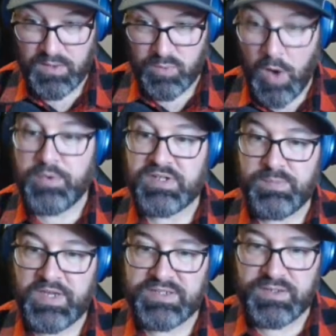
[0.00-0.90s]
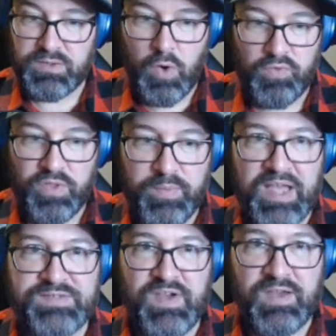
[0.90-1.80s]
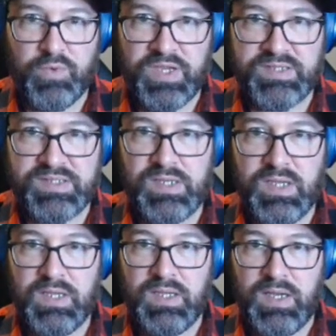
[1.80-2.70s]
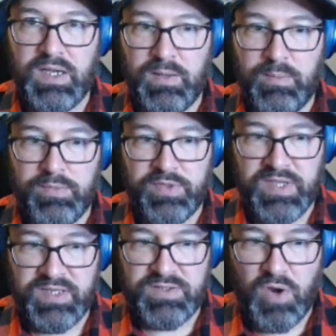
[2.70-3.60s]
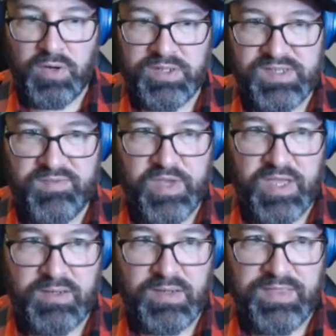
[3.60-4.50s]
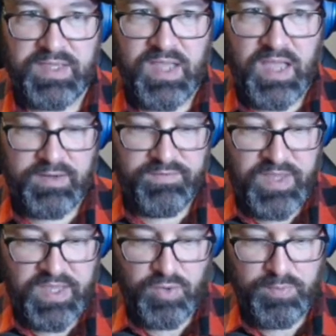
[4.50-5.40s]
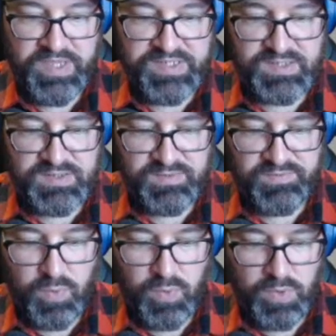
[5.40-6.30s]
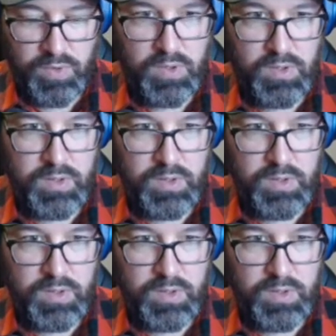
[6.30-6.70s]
route participation over the past 5 weeks. The targets have been, I think, kind of hit or miss for